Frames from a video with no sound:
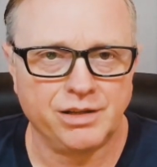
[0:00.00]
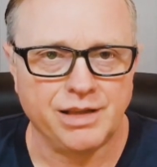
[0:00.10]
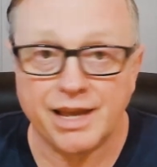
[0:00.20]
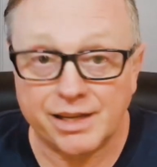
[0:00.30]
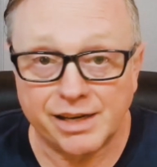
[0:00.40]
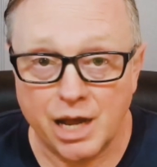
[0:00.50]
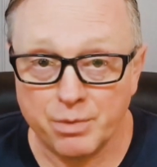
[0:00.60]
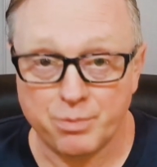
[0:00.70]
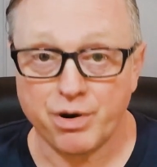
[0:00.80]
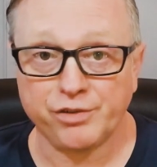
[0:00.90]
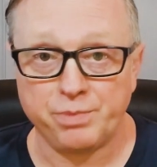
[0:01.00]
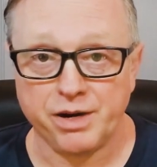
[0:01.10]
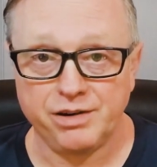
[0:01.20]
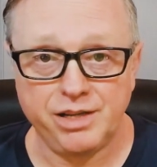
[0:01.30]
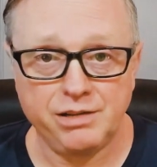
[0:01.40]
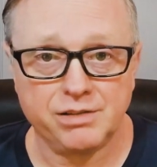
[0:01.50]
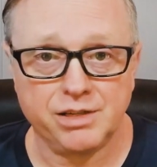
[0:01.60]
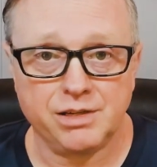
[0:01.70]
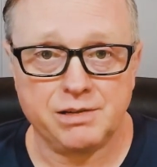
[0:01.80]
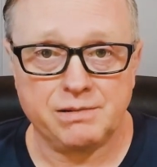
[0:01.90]
Economic prosperity,
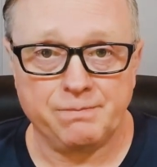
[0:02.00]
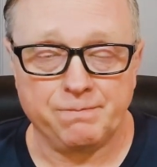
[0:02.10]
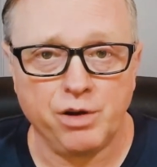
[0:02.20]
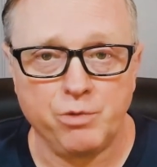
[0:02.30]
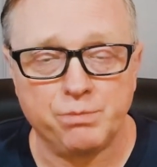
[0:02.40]
we